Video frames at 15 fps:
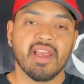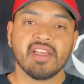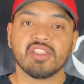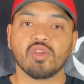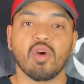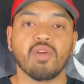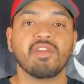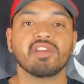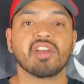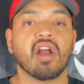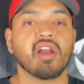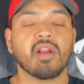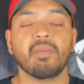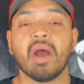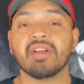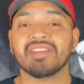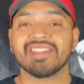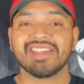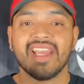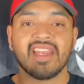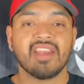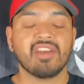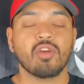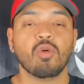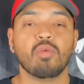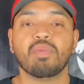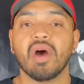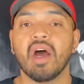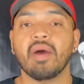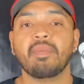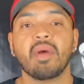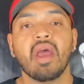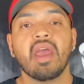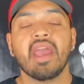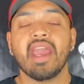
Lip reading: So if you're talking about just getting a new pup